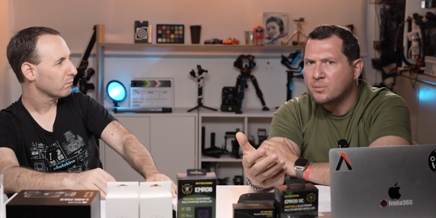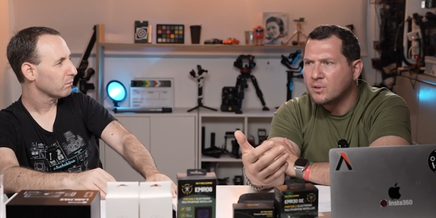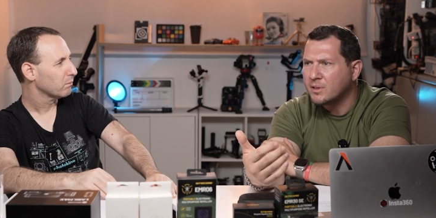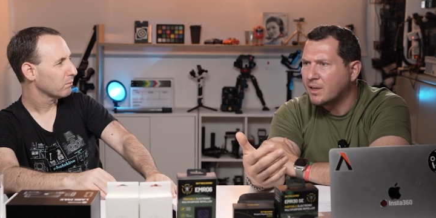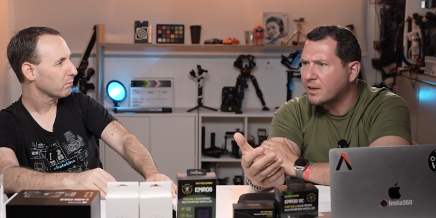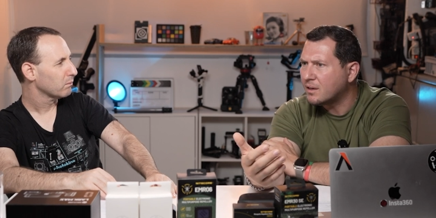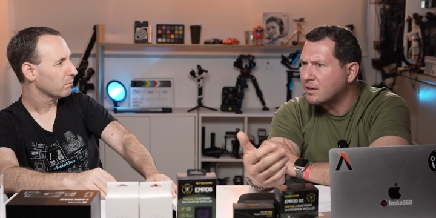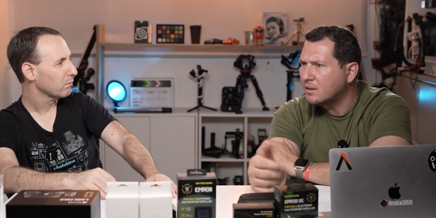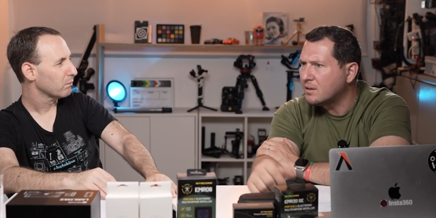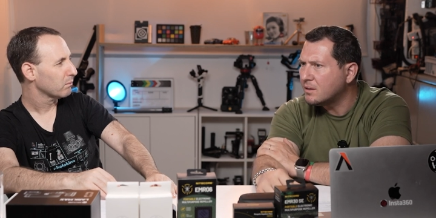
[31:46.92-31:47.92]
Speaker 1: pulling like
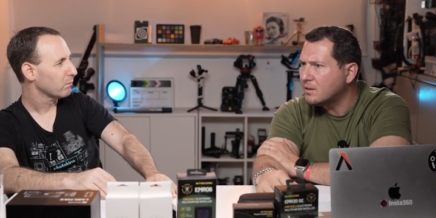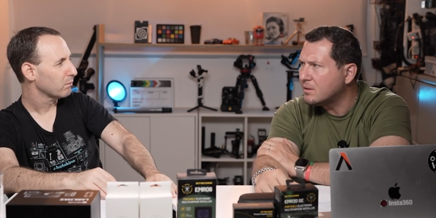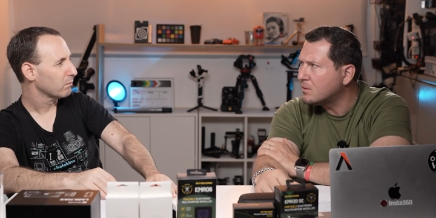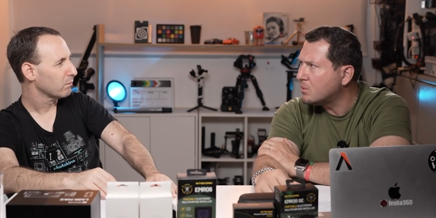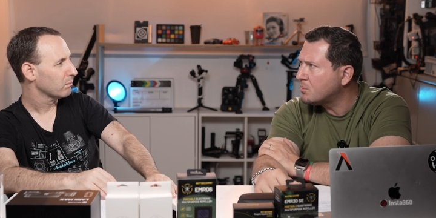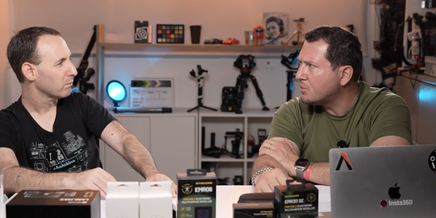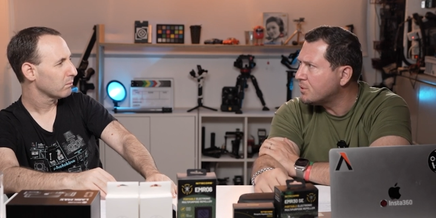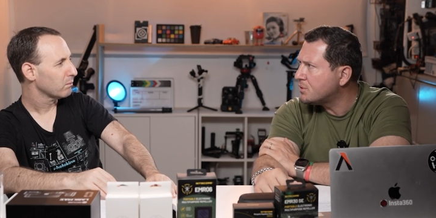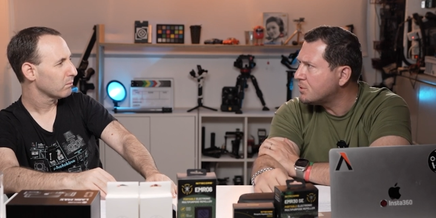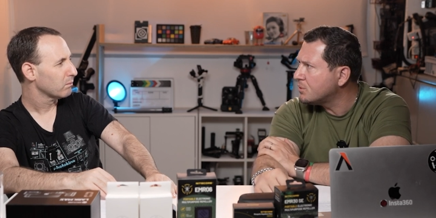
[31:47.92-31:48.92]
a uh,
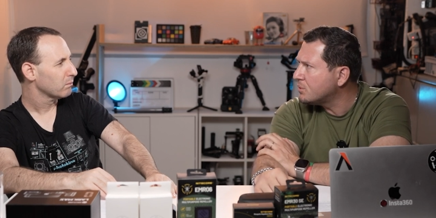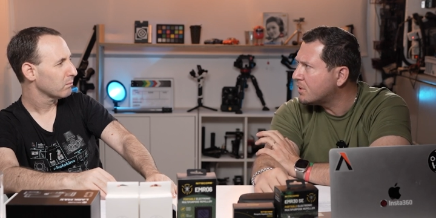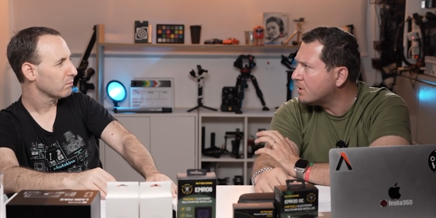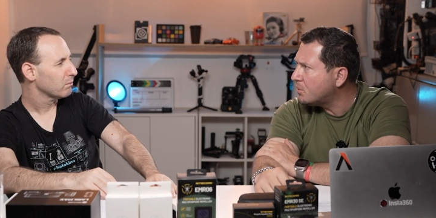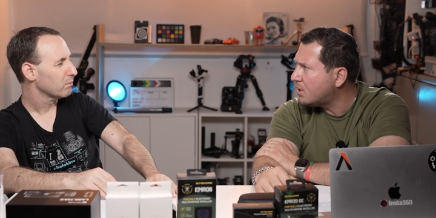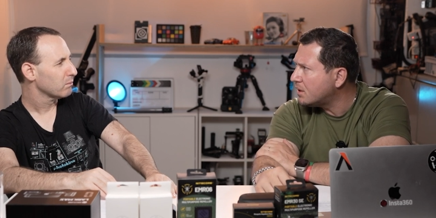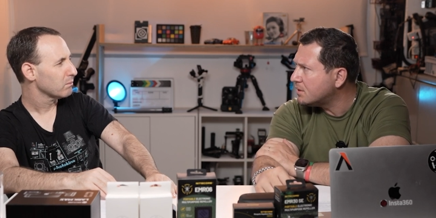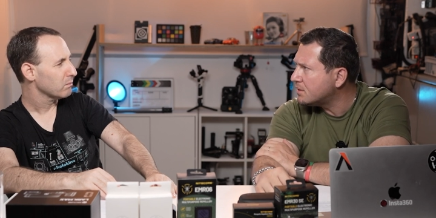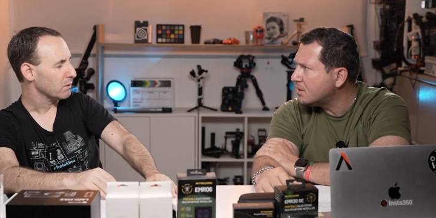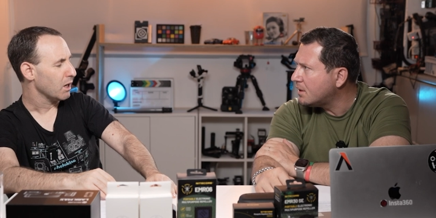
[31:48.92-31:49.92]
1.2
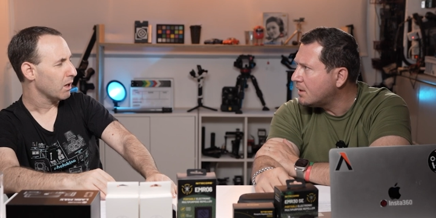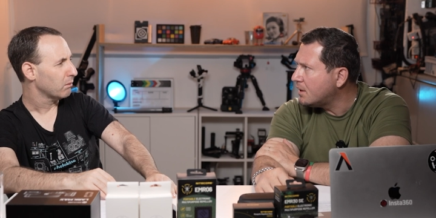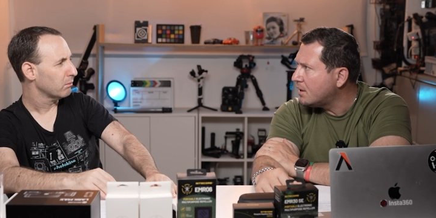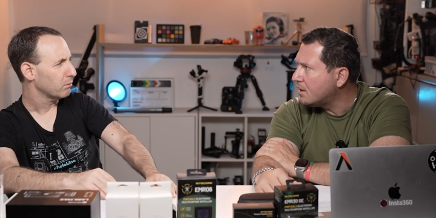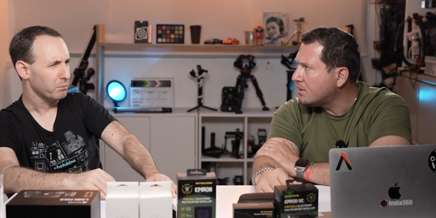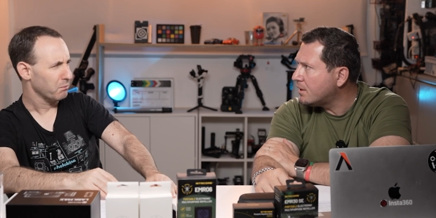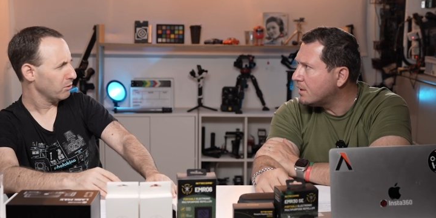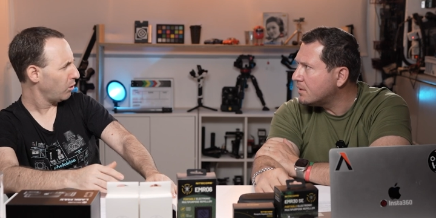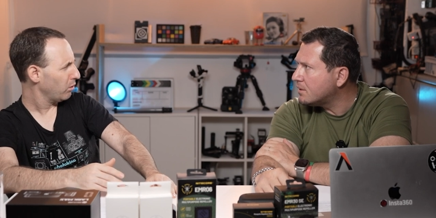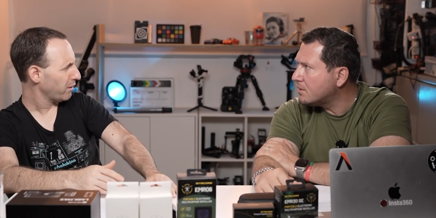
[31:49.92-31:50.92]
kilowatts.
Speaker 2: Yeah.
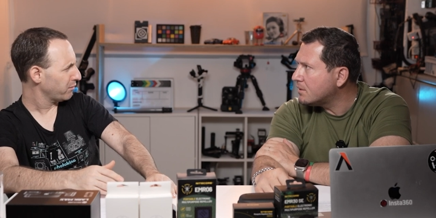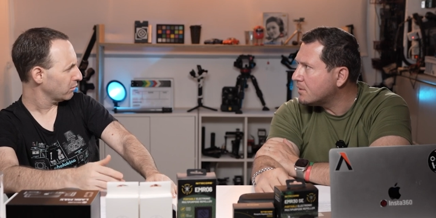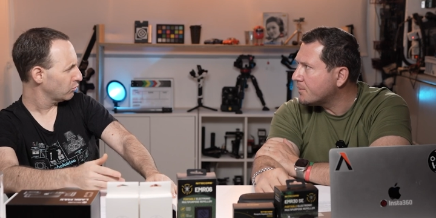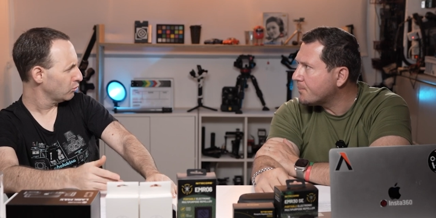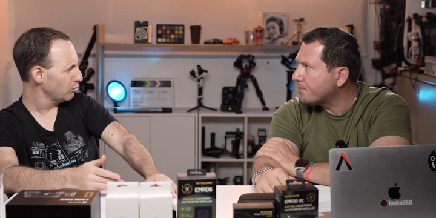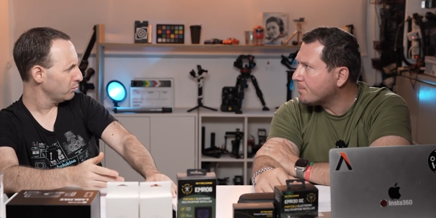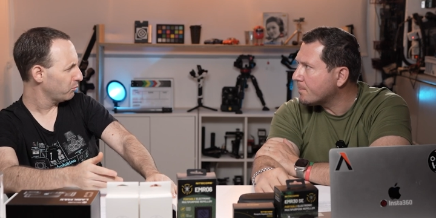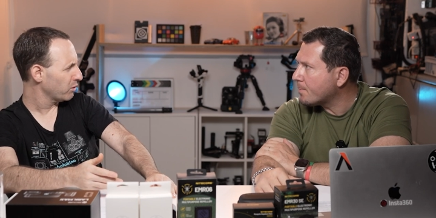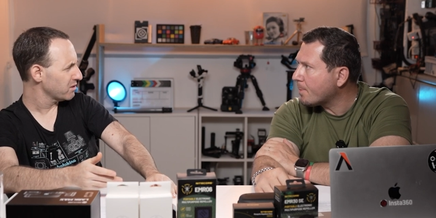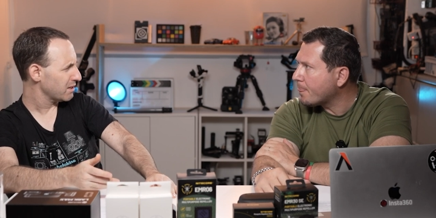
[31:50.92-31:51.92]
No, I think two
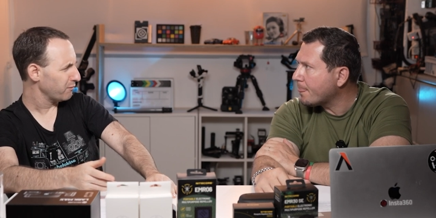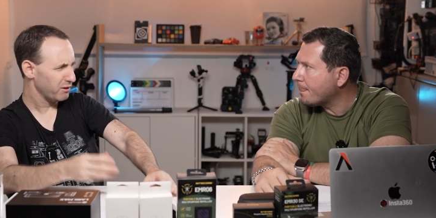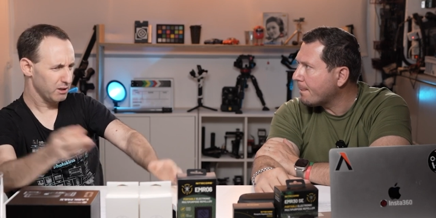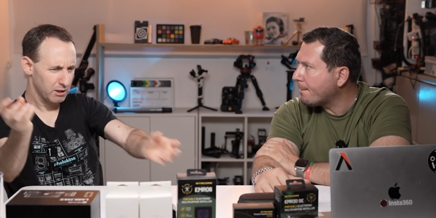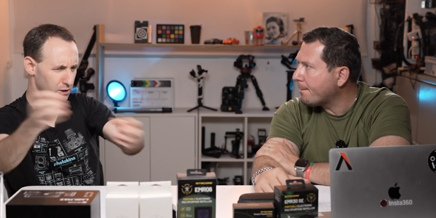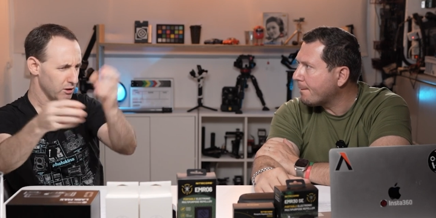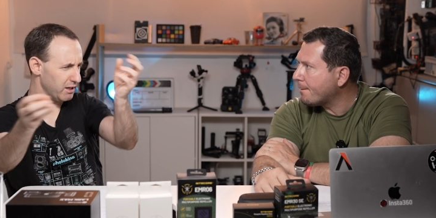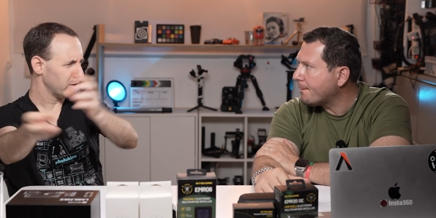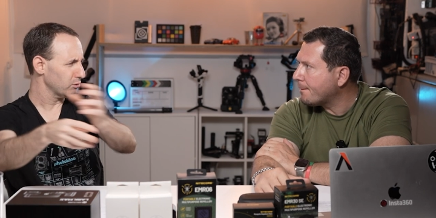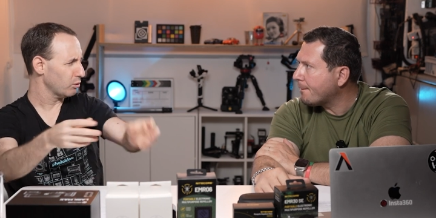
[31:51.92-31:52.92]
point something. He
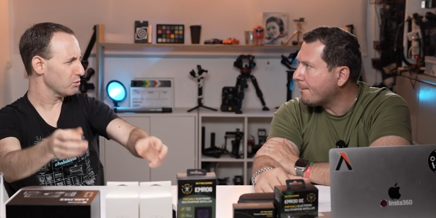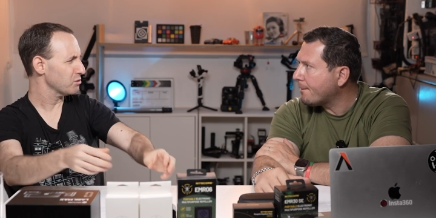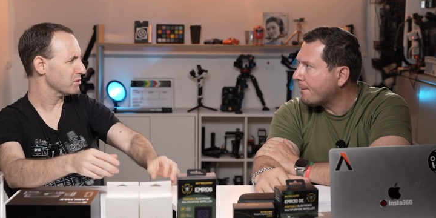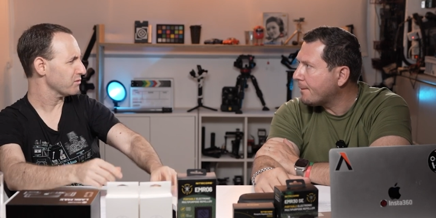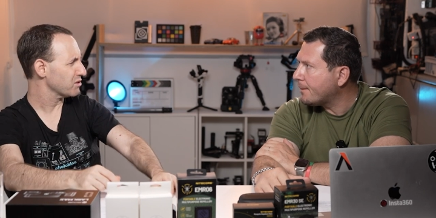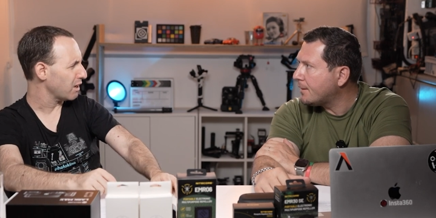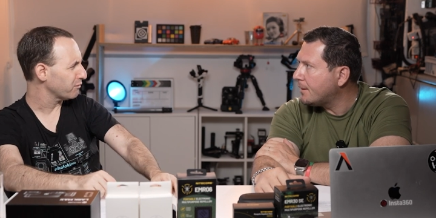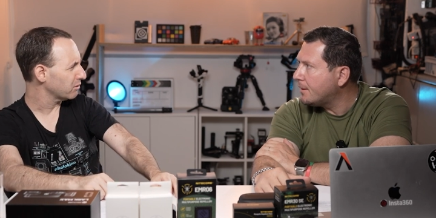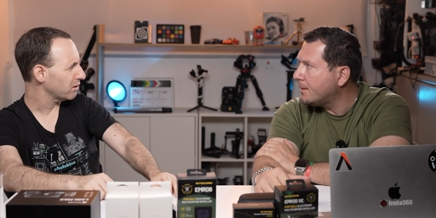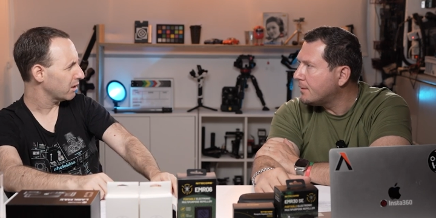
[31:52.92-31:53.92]
connected all sorts of
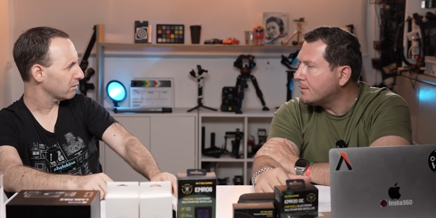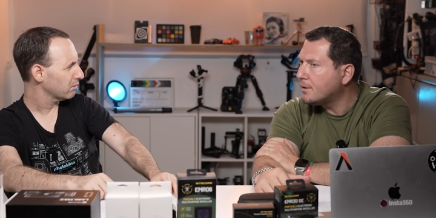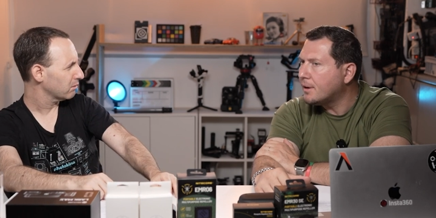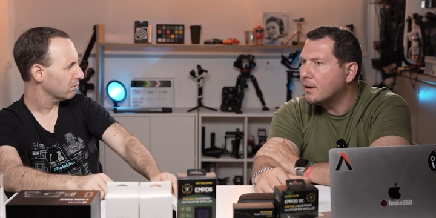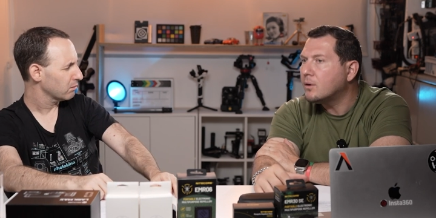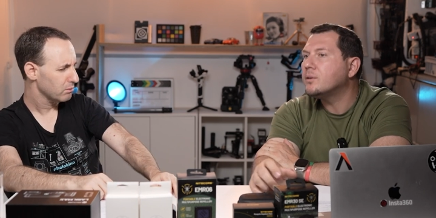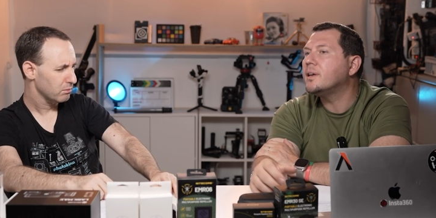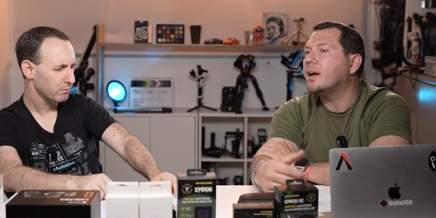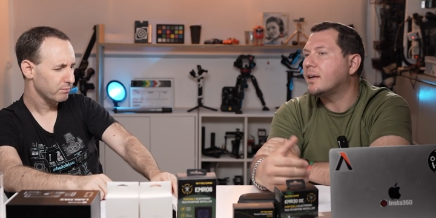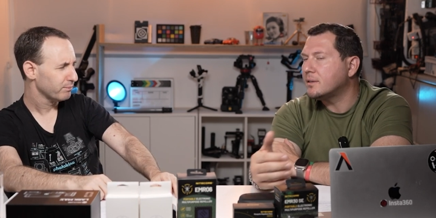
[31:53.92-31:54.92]
stuff to that. Right. Oh
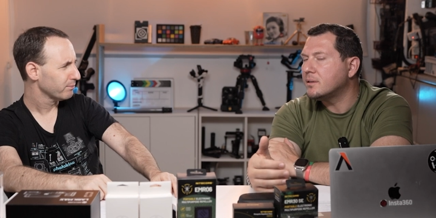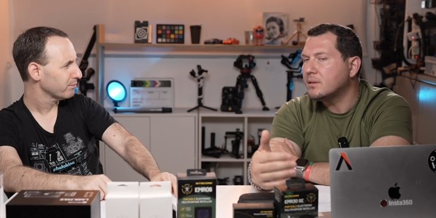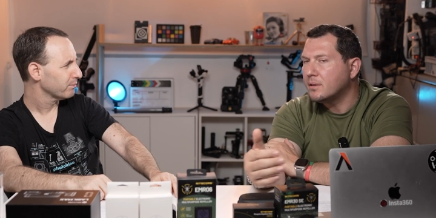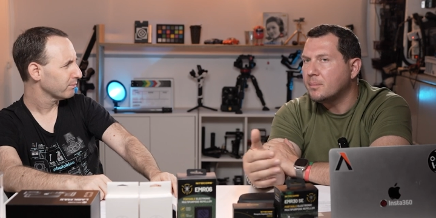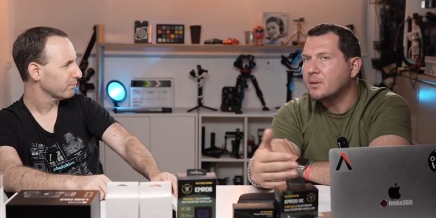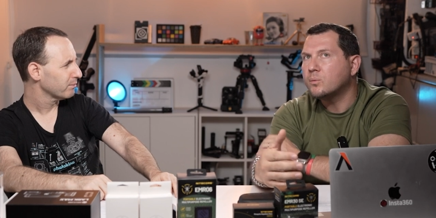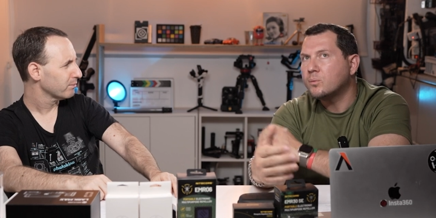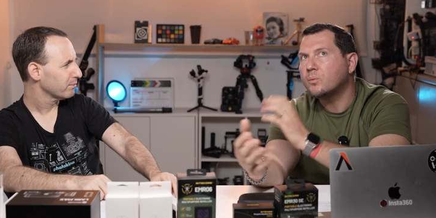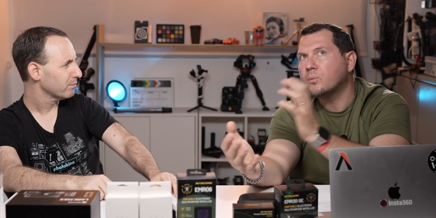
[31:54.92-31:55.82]
yeah. I mean,